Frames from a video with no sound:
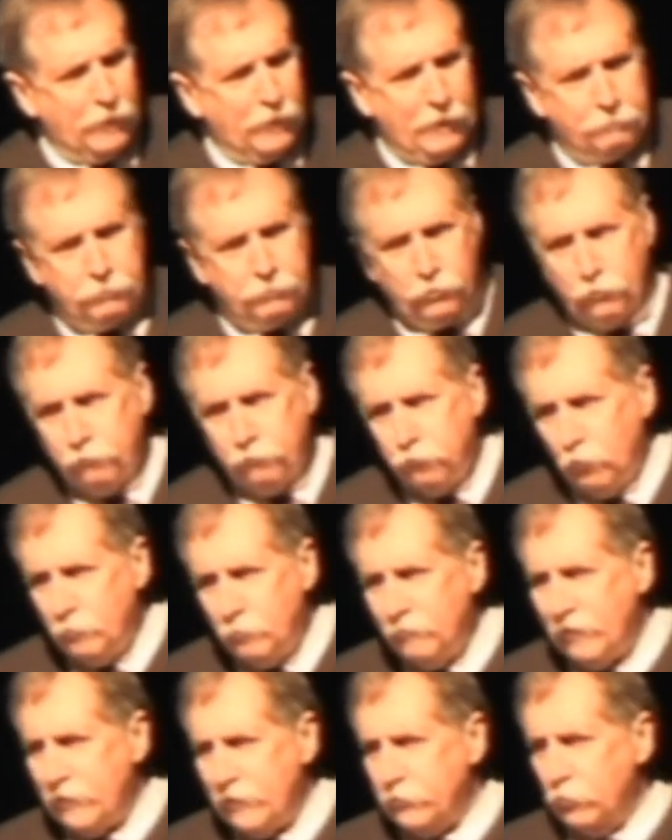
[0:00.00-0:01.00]
popular
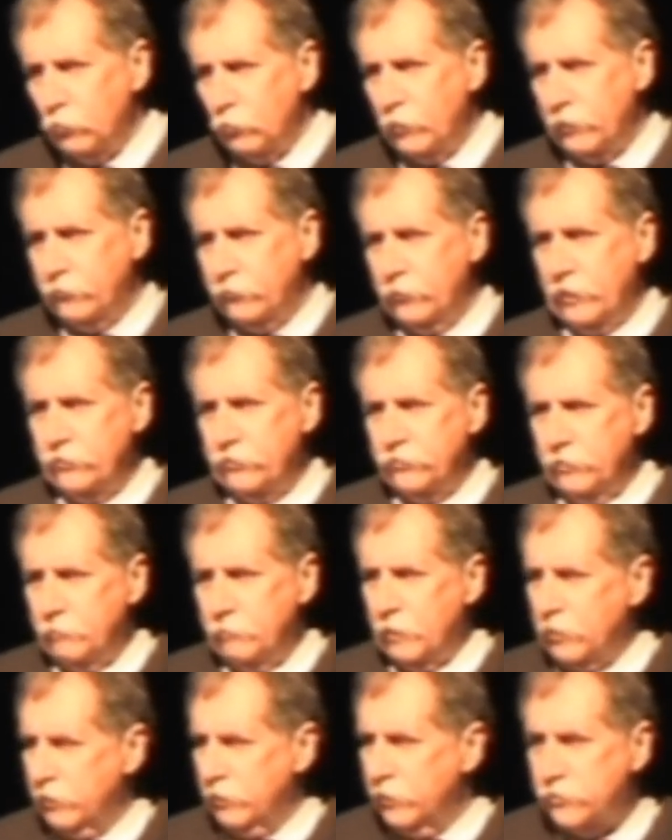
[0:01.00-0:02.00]
form of outdoor recreation in
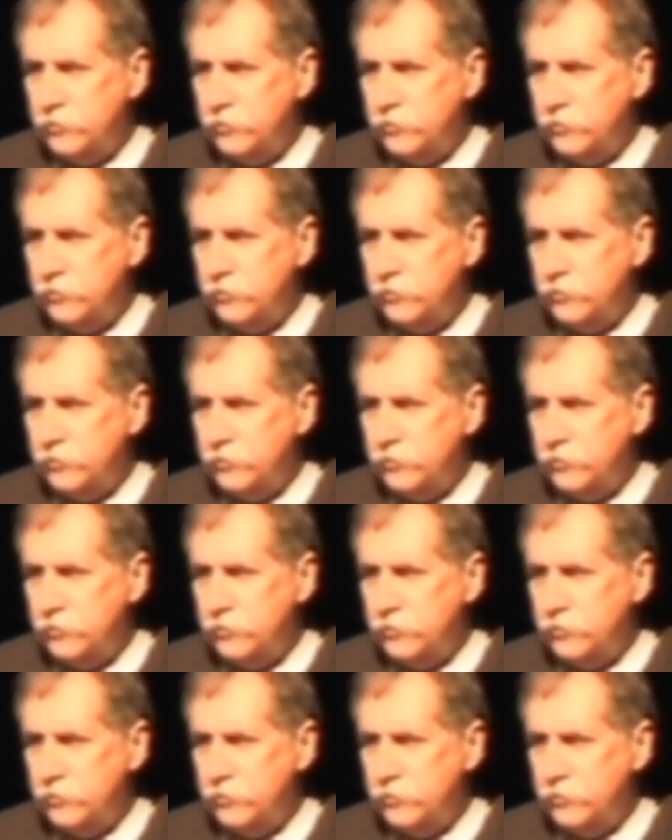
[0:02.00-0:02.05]
America?